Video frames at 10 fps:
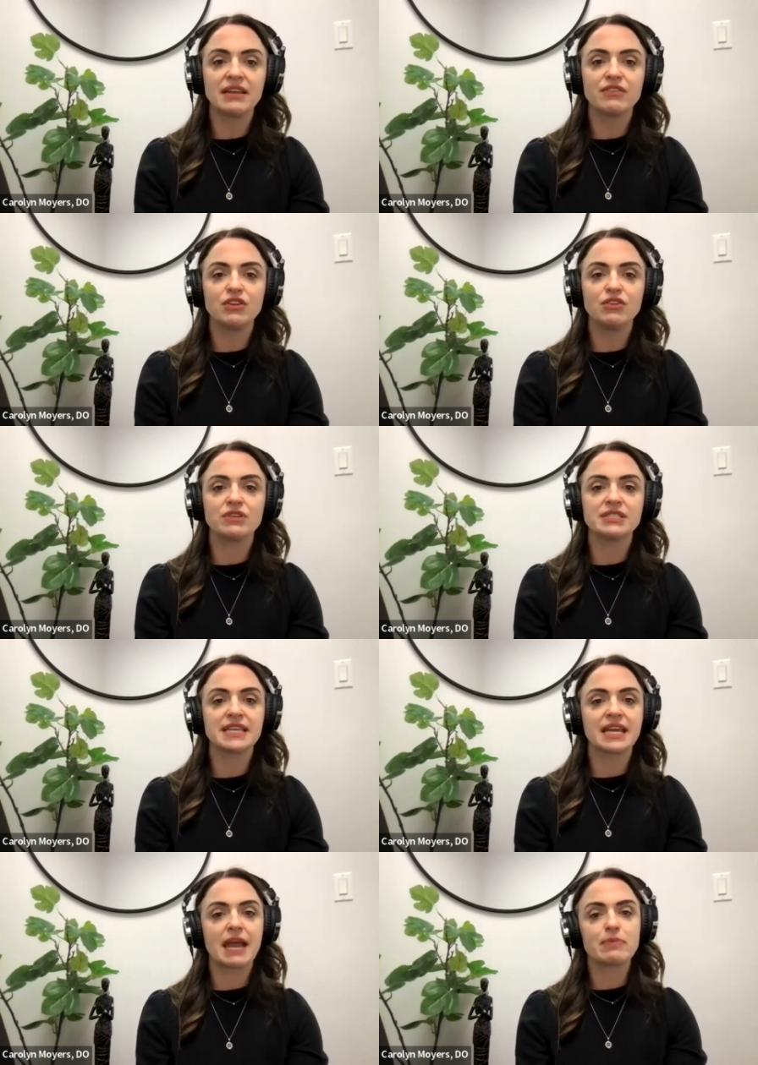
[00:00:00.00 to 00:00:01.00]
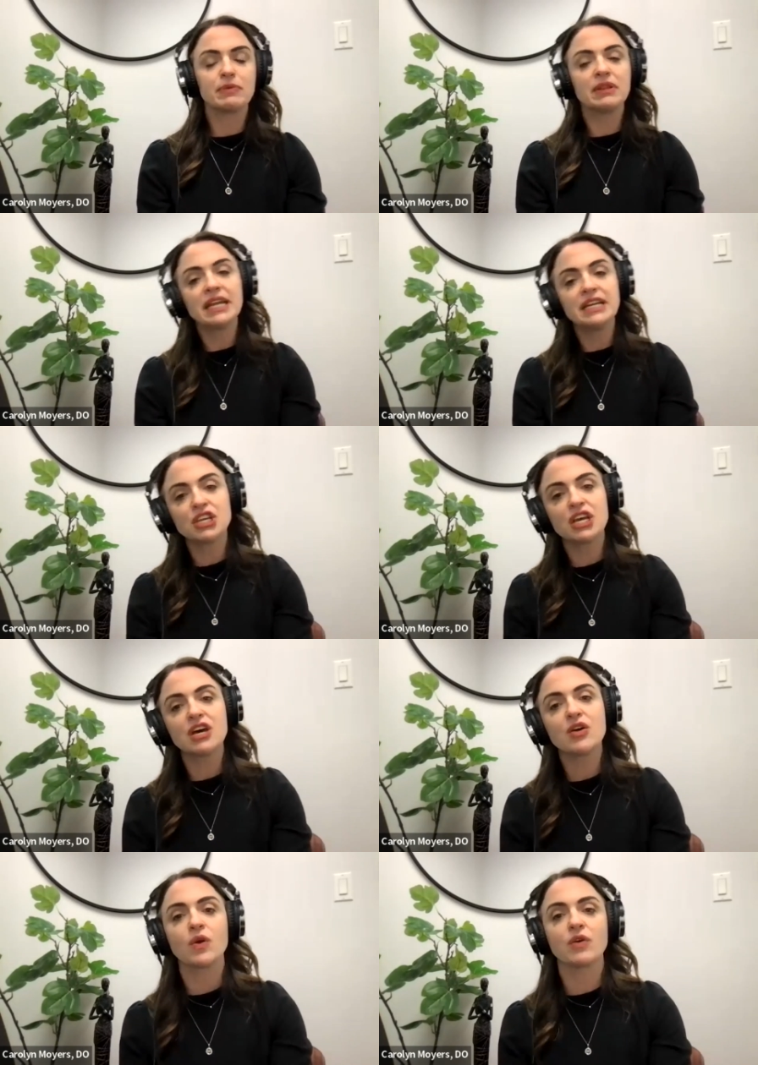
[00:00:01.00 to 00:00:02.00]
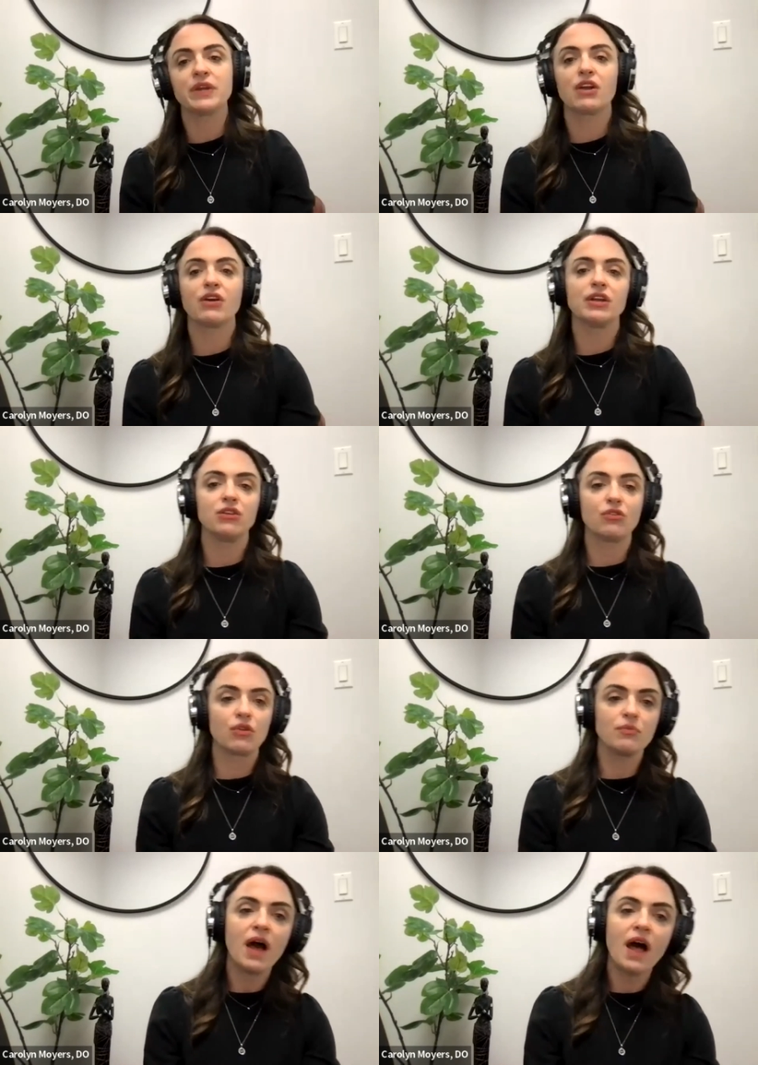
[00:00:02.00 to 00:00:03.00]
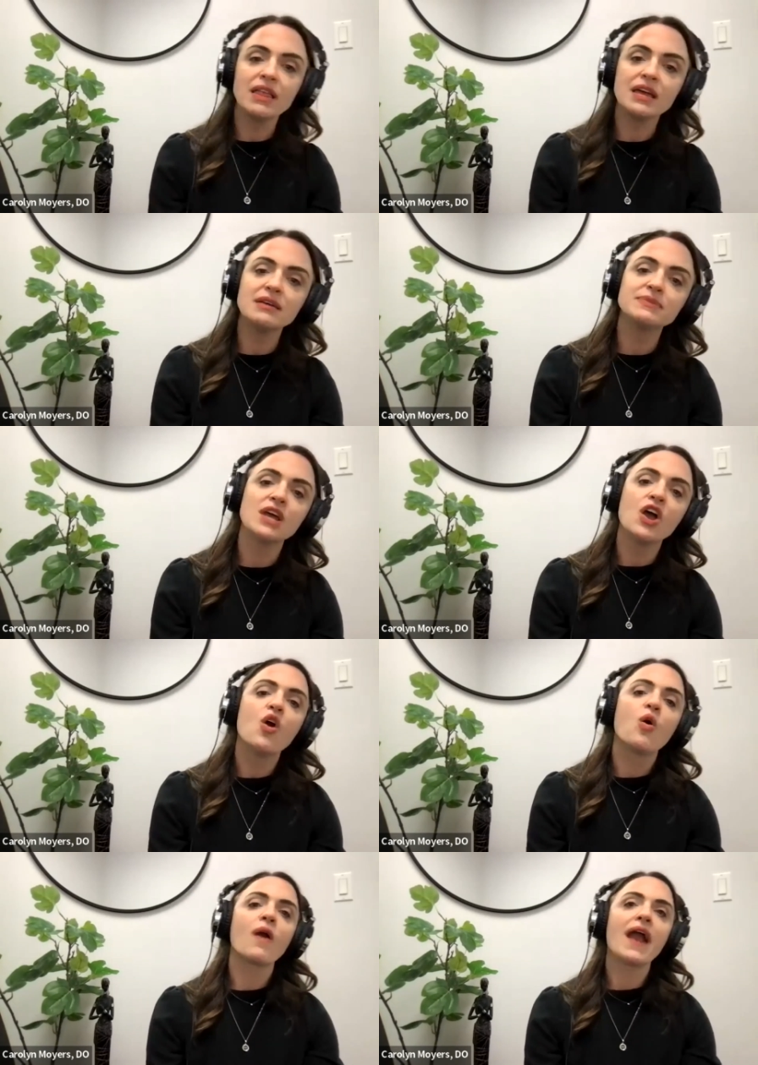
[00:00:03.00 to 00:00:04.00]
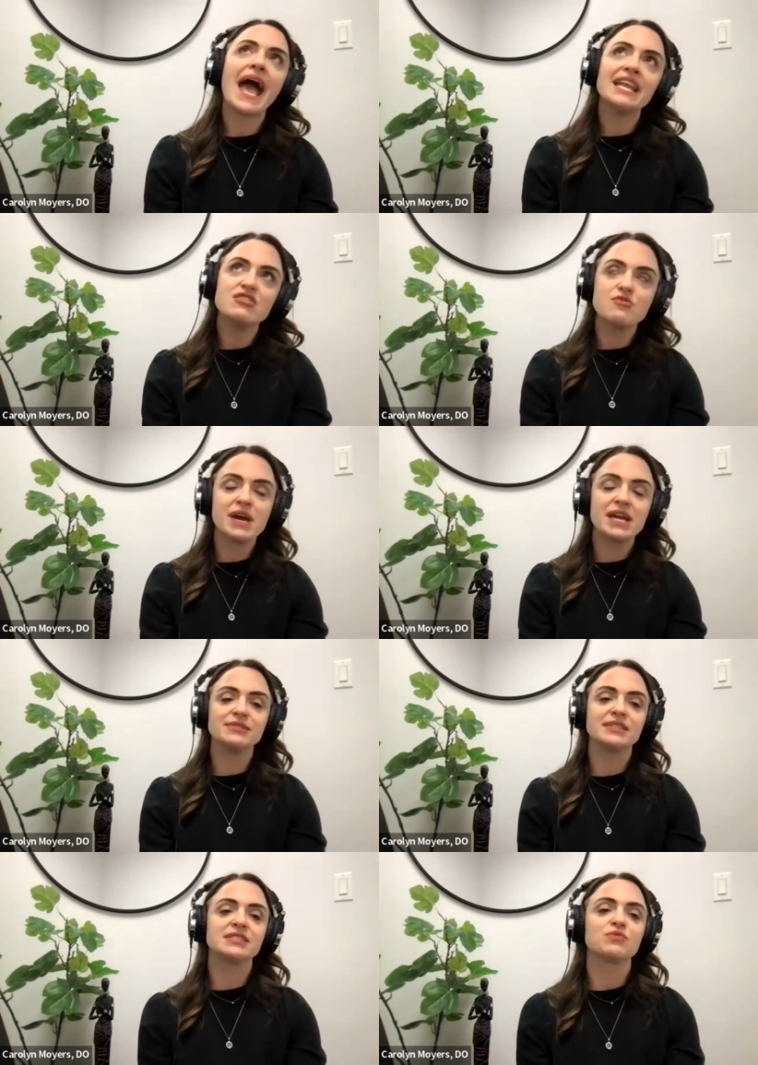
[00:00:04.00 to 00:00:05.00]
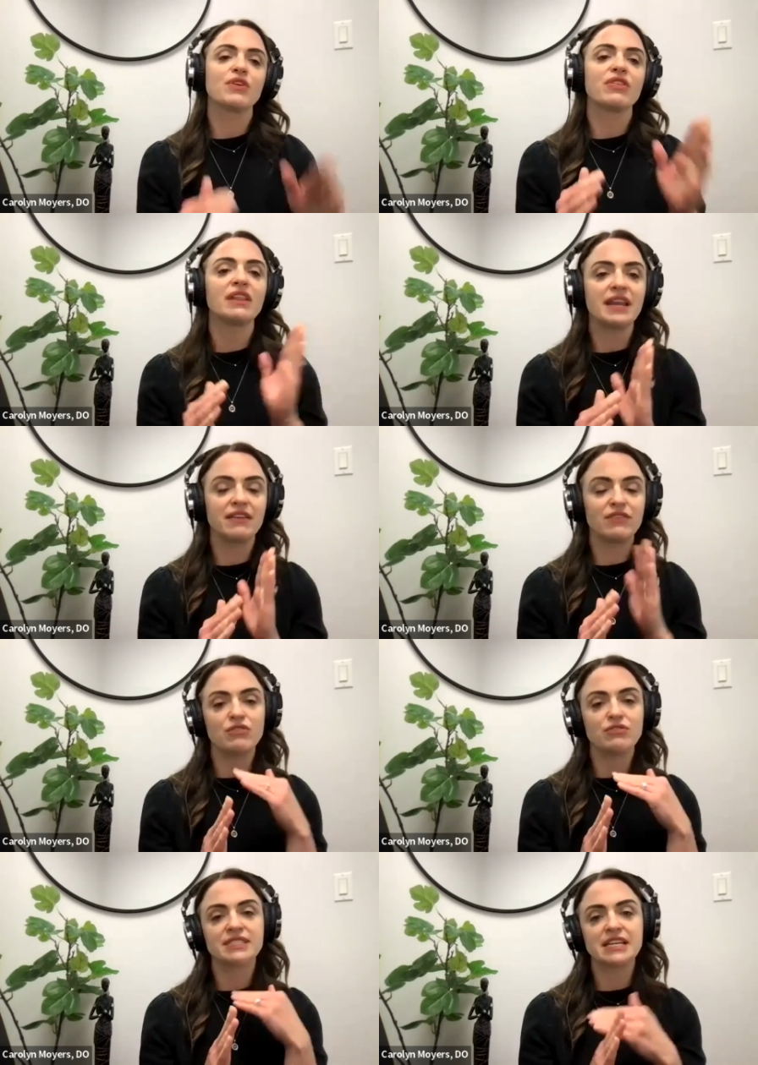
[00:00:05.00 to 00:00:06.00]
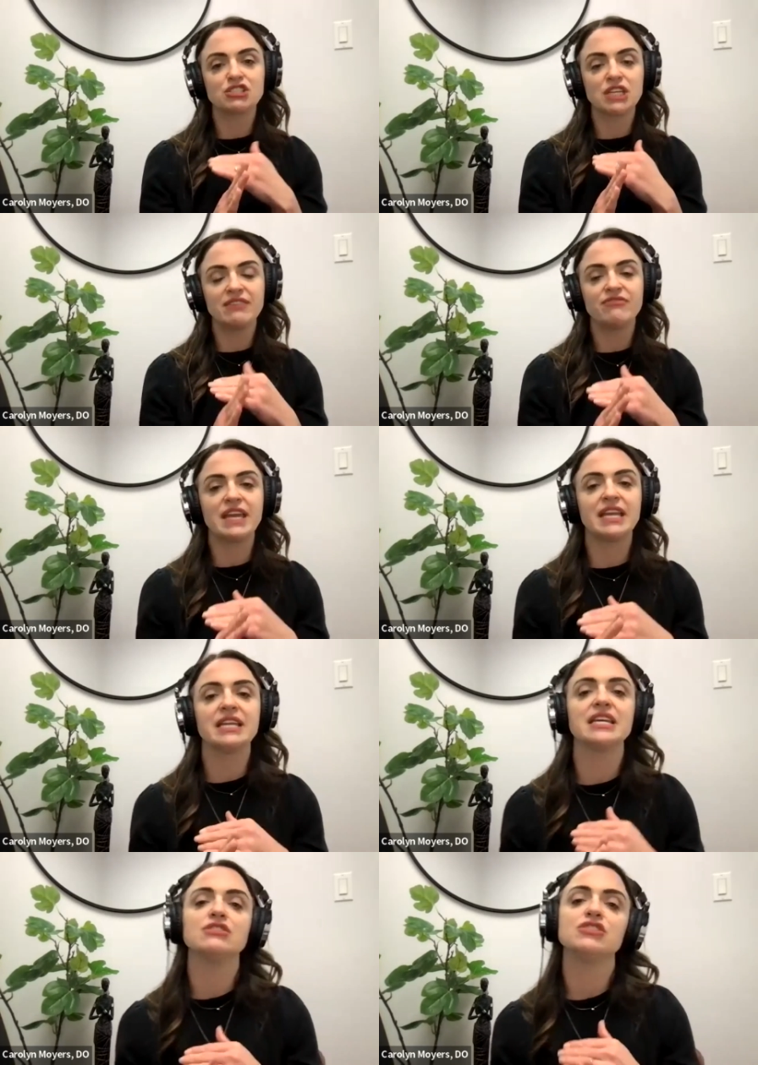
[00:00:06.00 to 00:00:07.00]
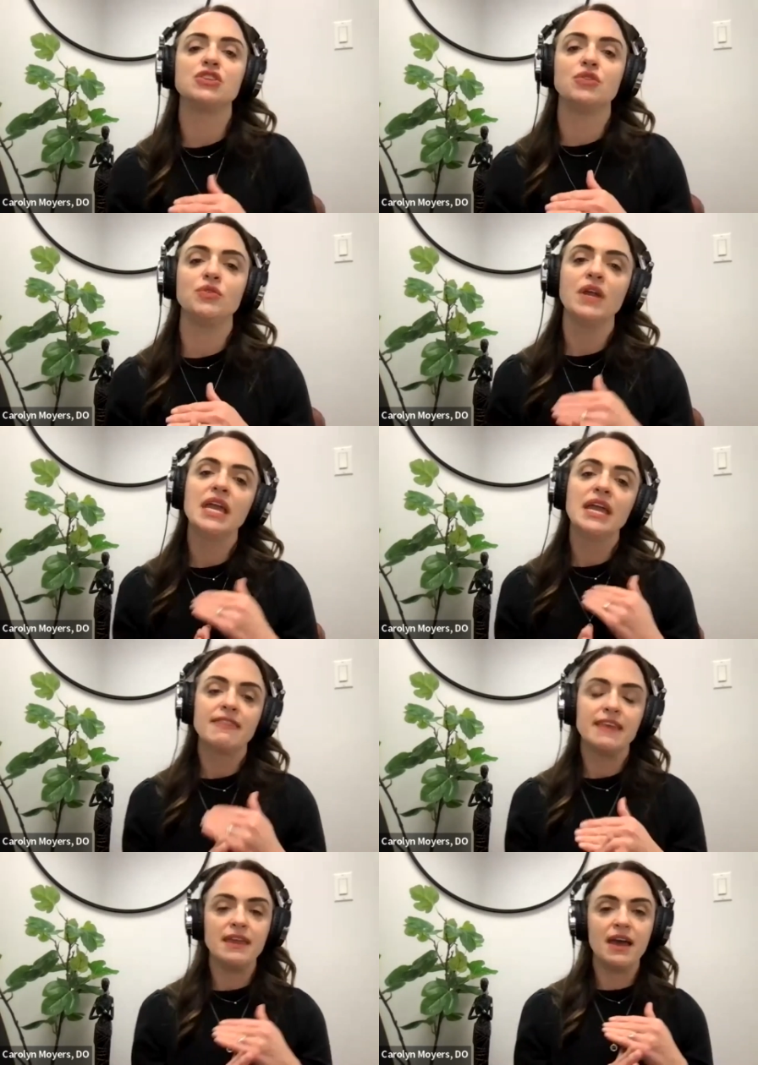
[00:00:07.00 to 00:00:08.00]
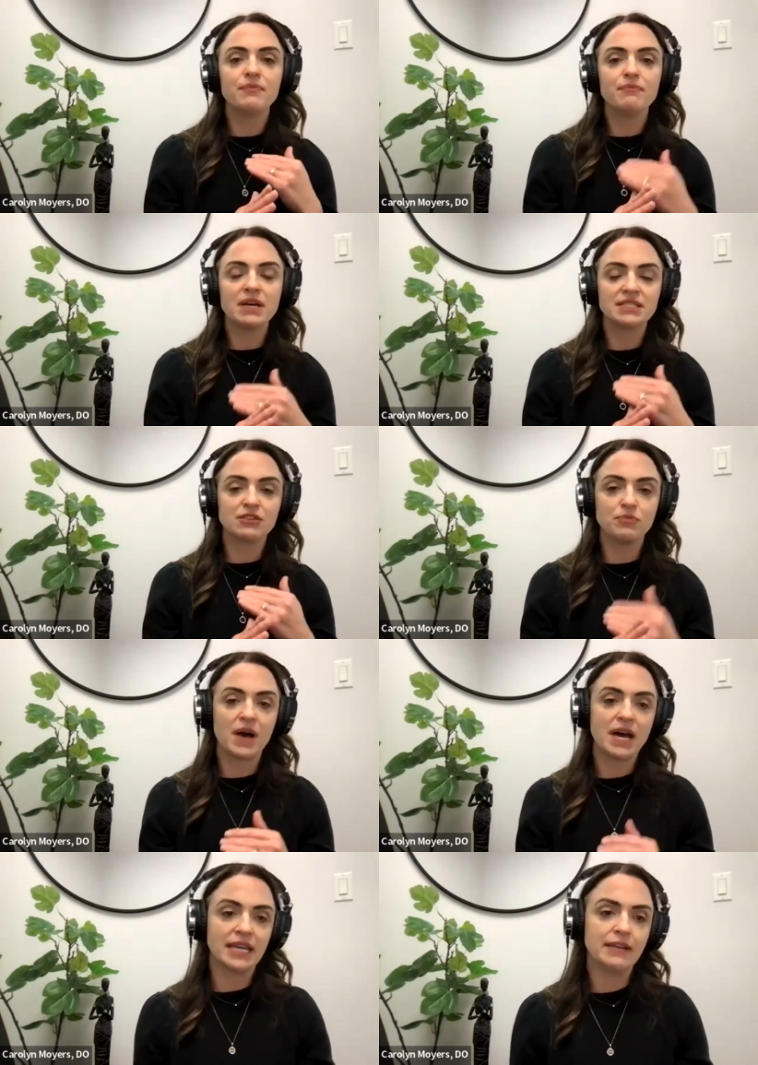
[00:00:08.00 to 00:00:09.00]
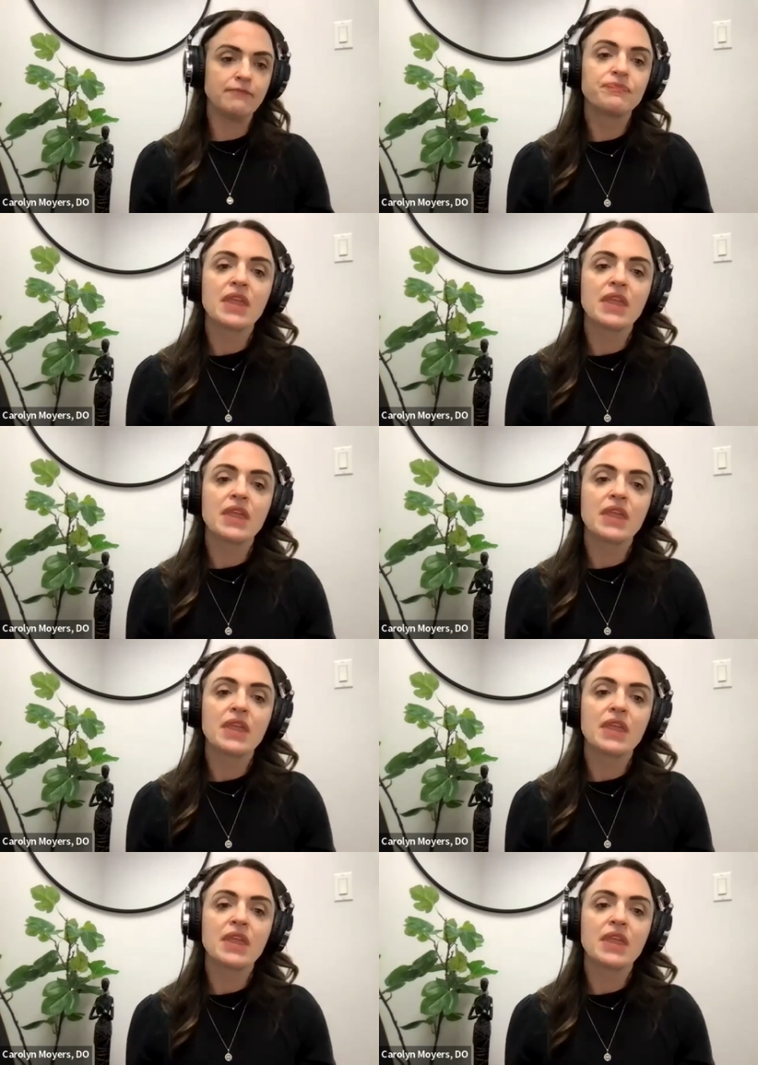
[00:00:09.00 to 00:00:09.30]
of the uterus like hyperplasia or recurrent uterine polyps or adenomyosis, where the lining of the uterus is actually invaded into the muscle body.